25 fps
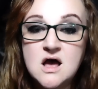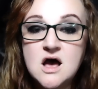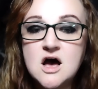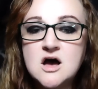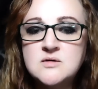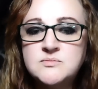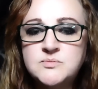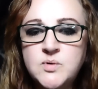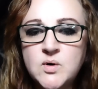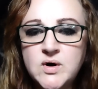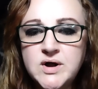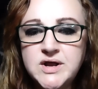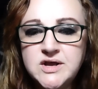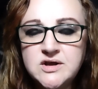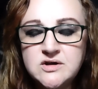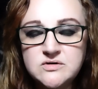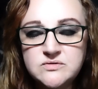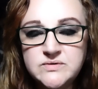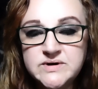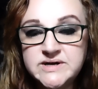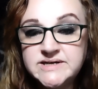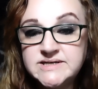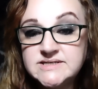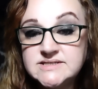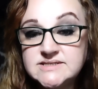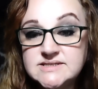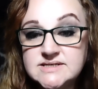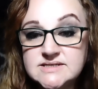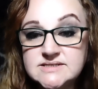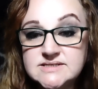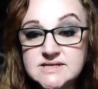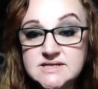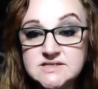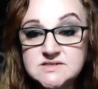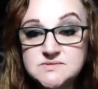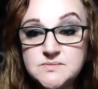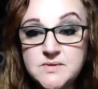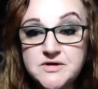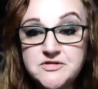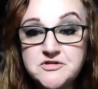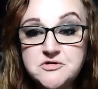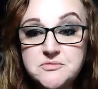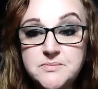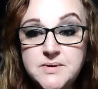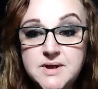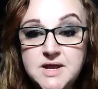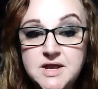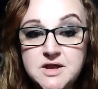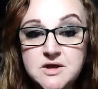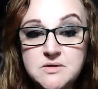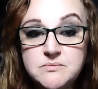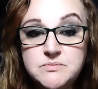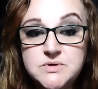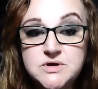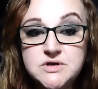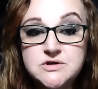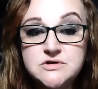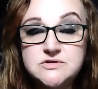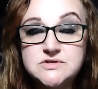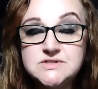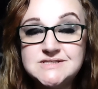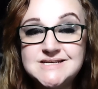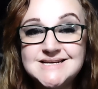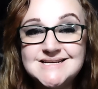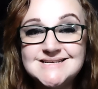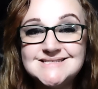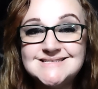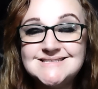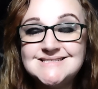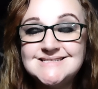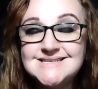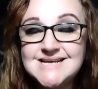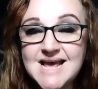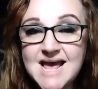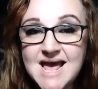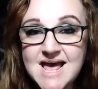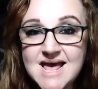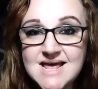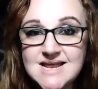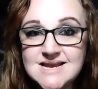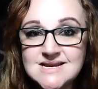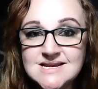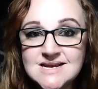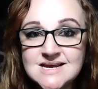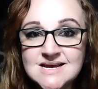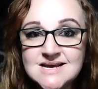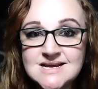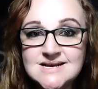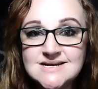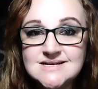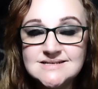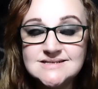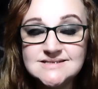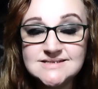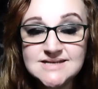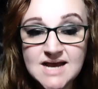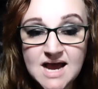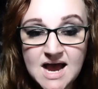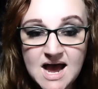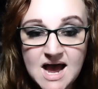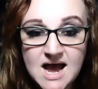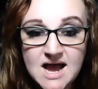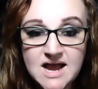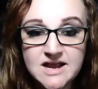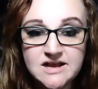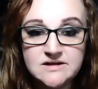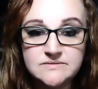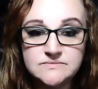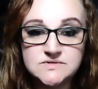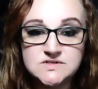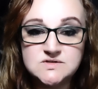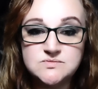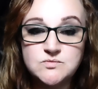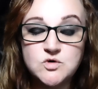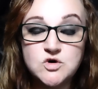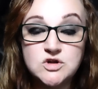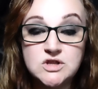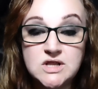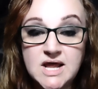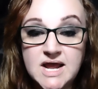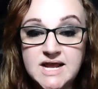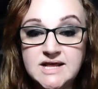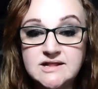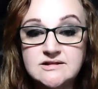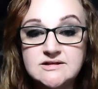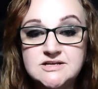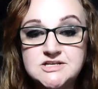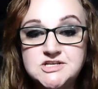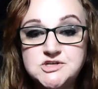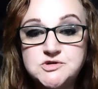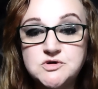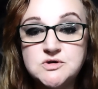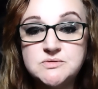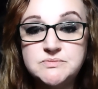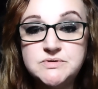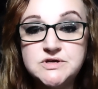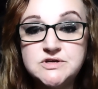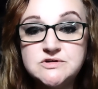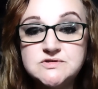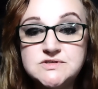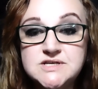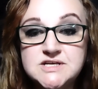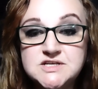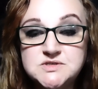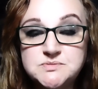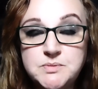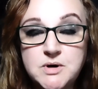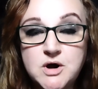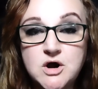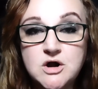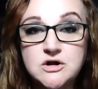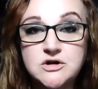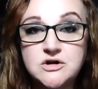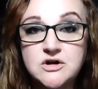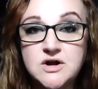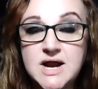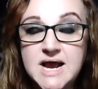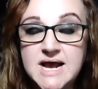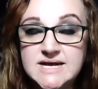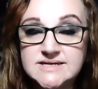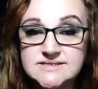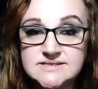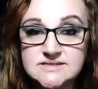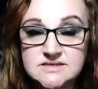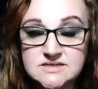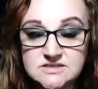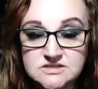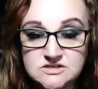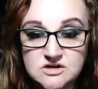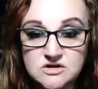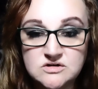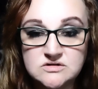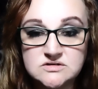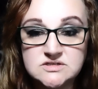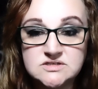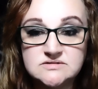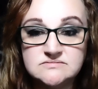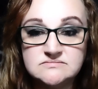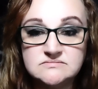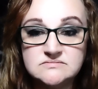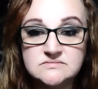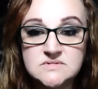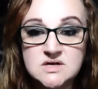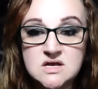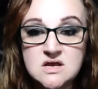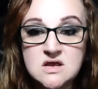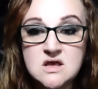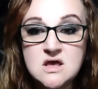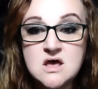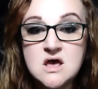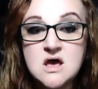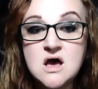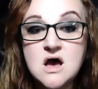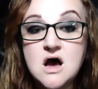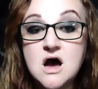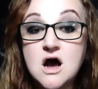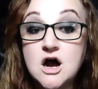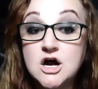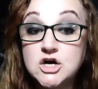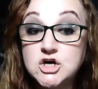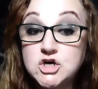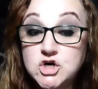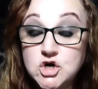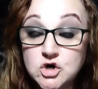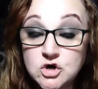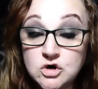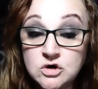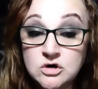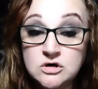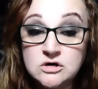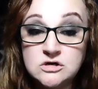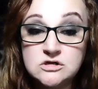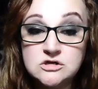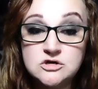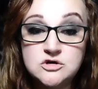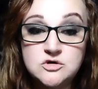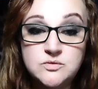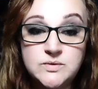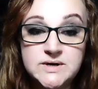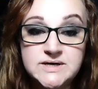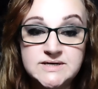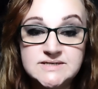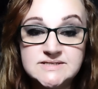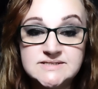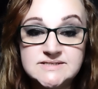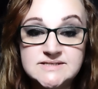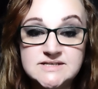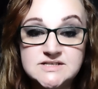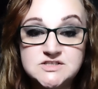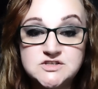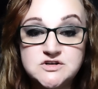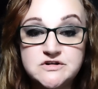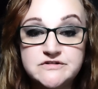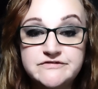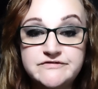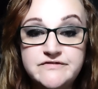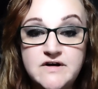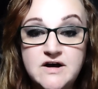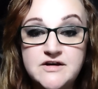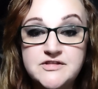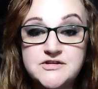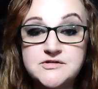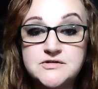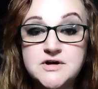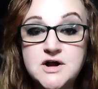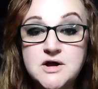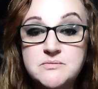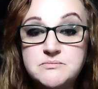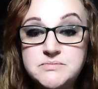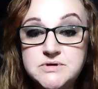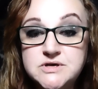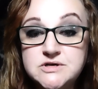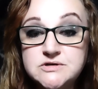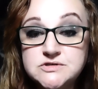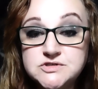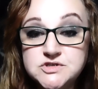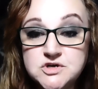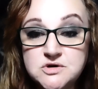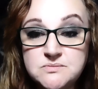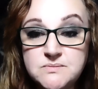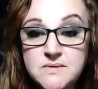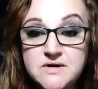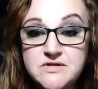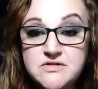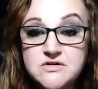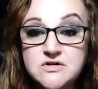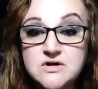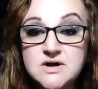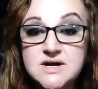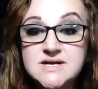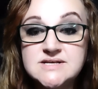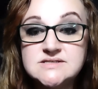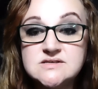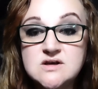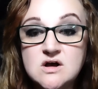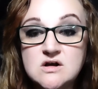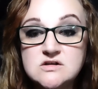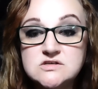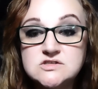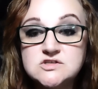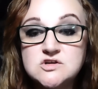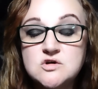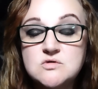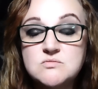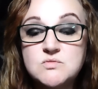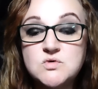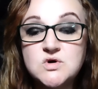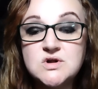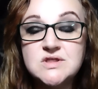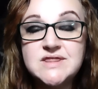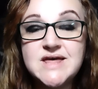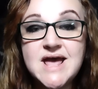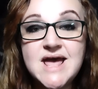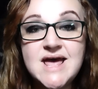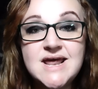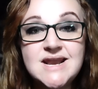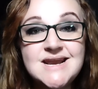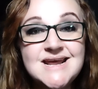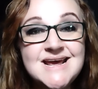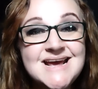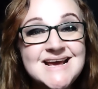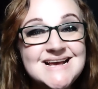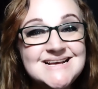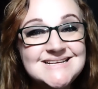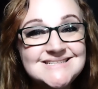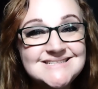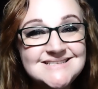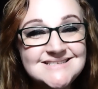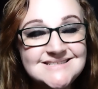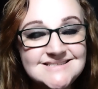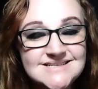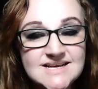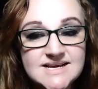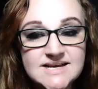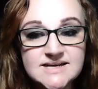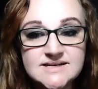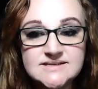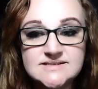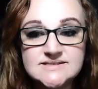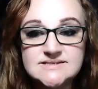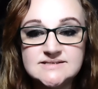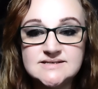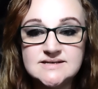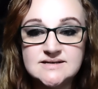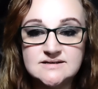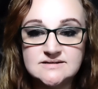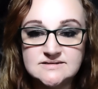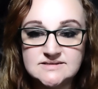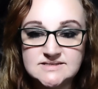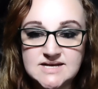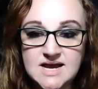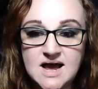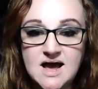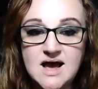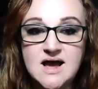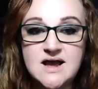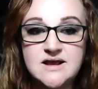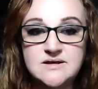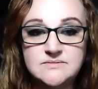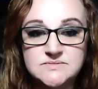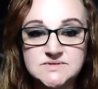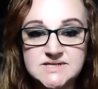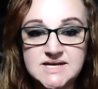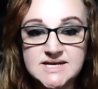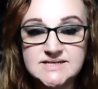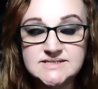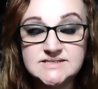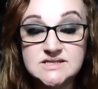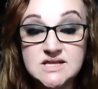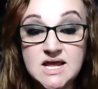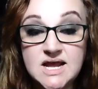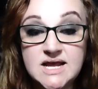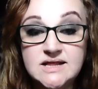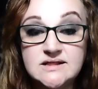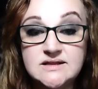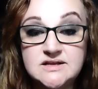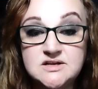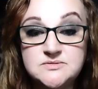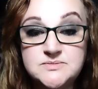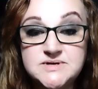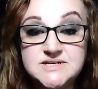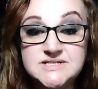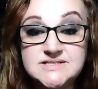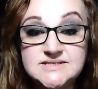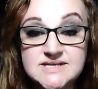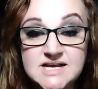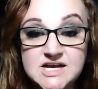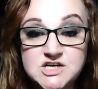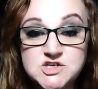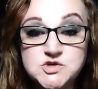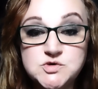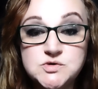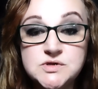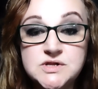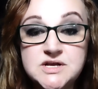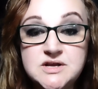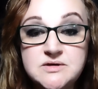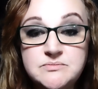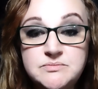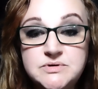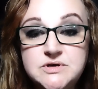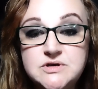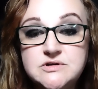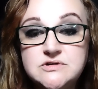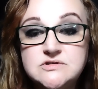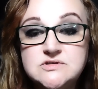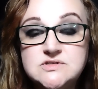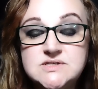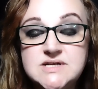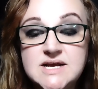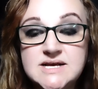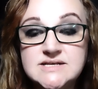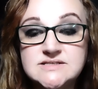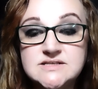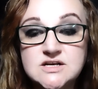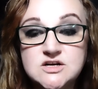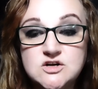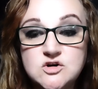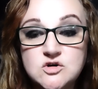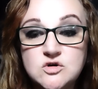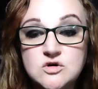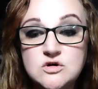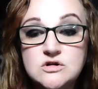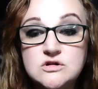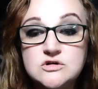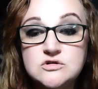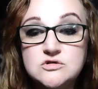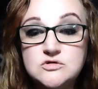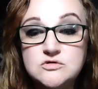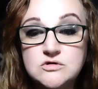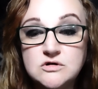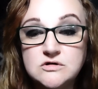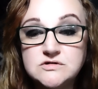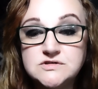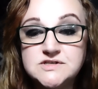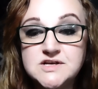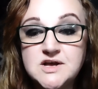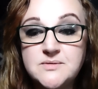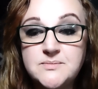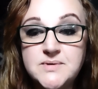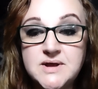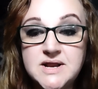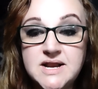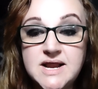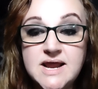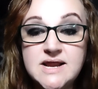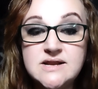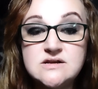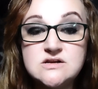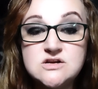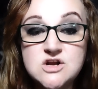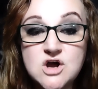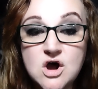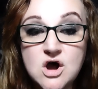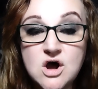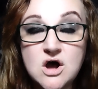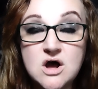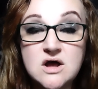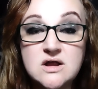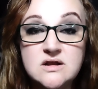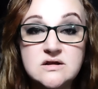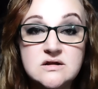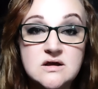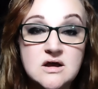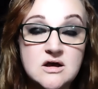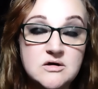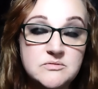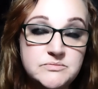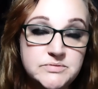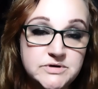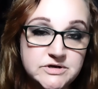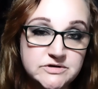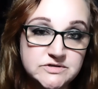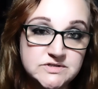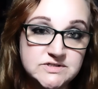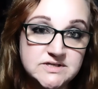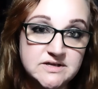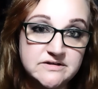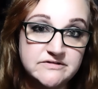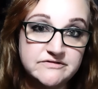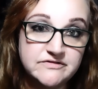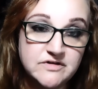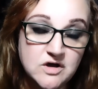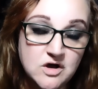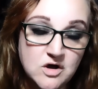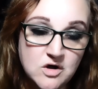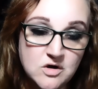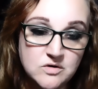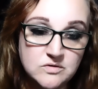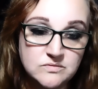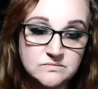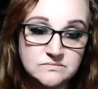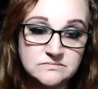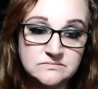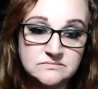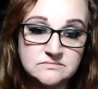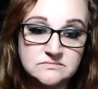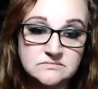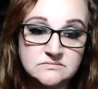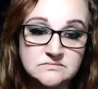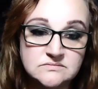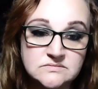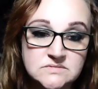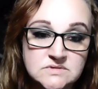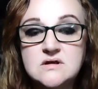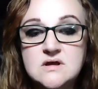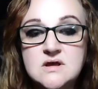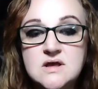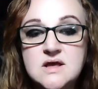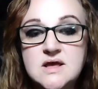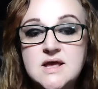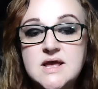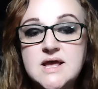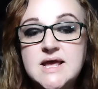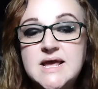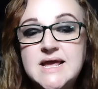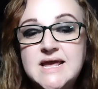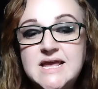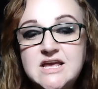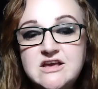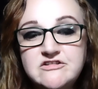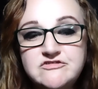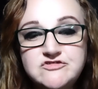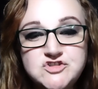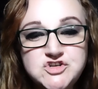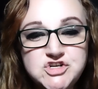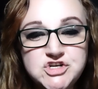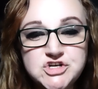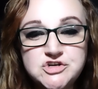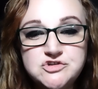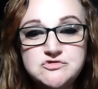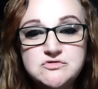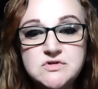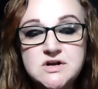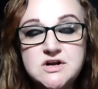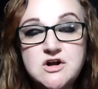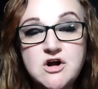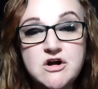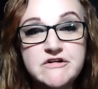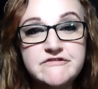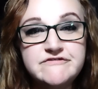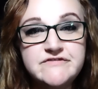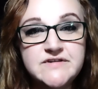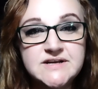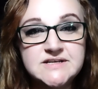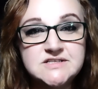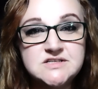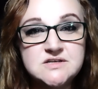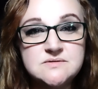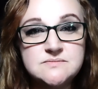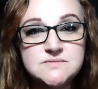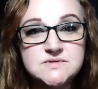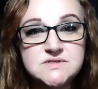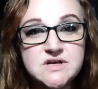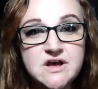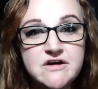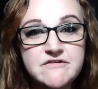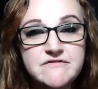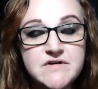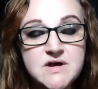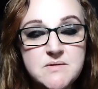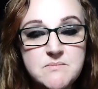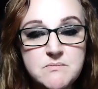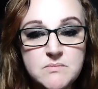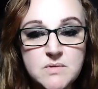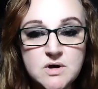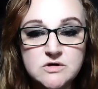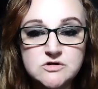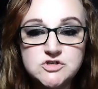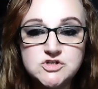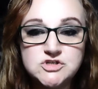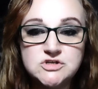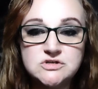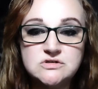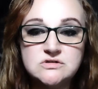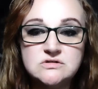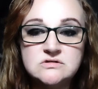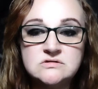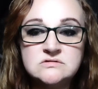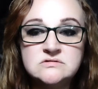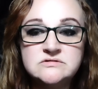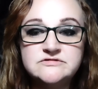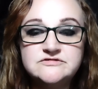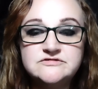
A boy who witnesses his mother being abused is 10 times more likely to abuse his partner as an adult. A girl who witnesses her father abuse her mother is also more than 6 times as likely to be sexually abused as a girl who grows up in a non-abusive home. If children are victims of emotional,